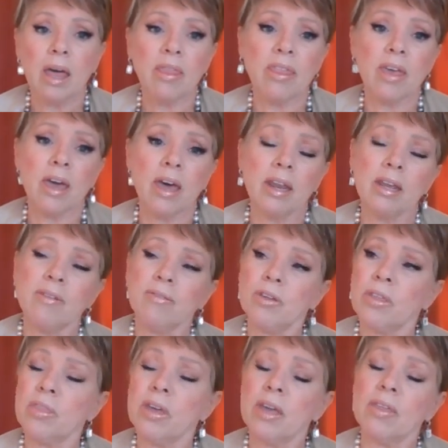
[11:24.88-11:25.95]
That if you
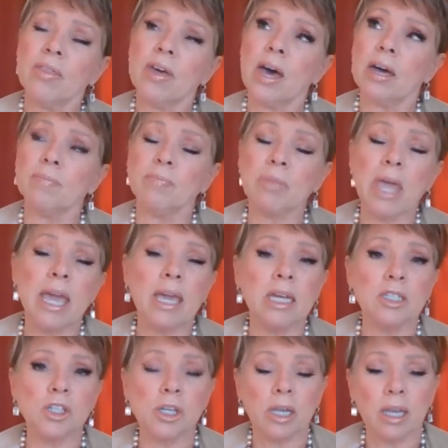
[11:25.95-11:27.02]
think that
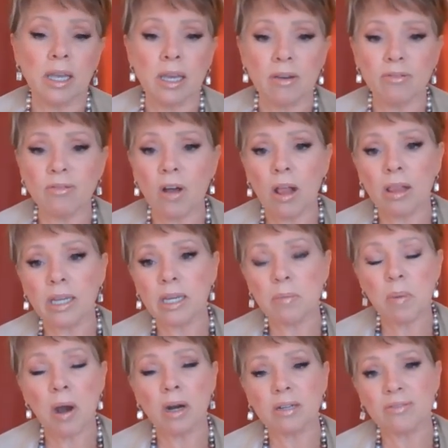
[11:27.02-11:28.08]
aging and falling
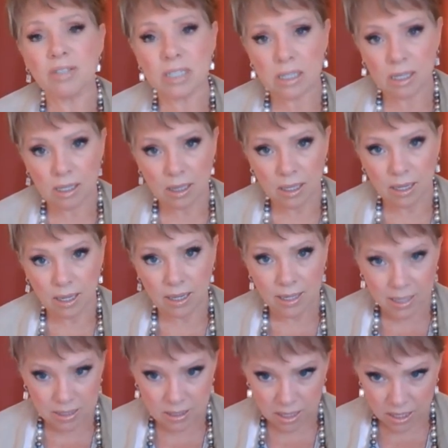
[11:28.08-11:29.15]
apart physically
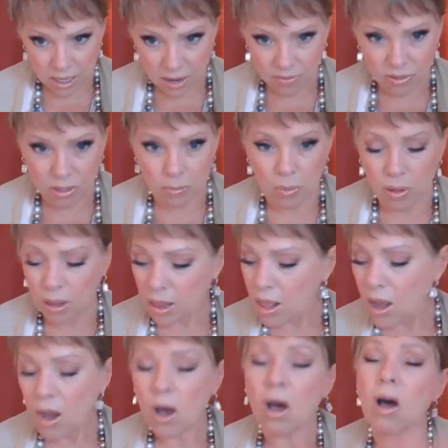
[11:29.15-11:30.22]
is inevitable,
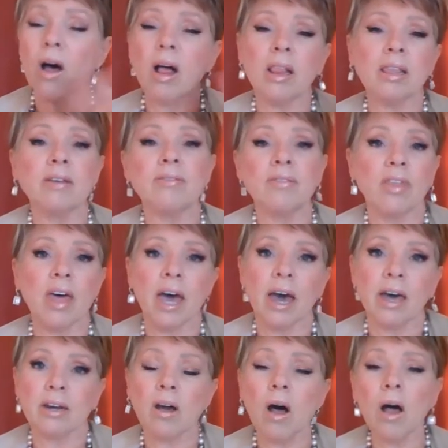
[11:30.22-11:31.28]
all of
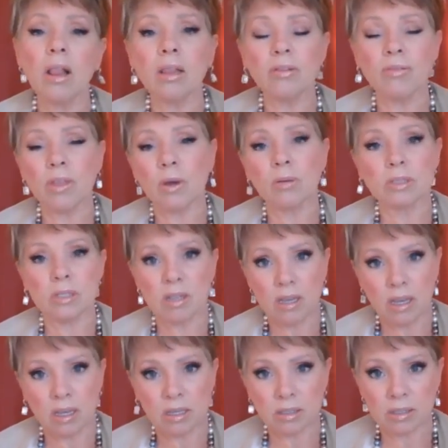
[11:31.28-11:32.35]
that, all of those
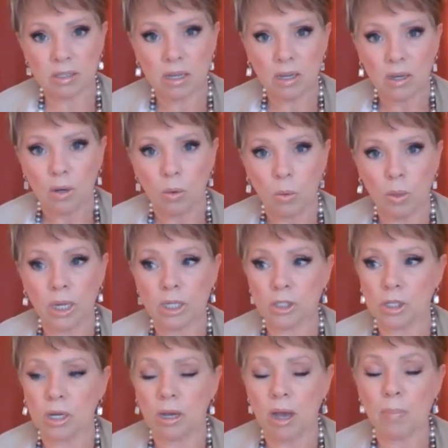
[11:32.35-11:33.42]
things,
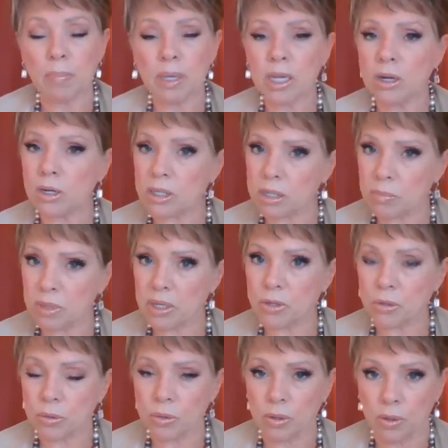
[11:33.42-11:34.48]
which appear to be
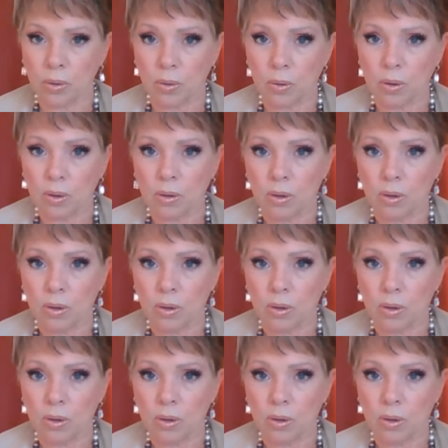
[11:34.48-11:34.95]
true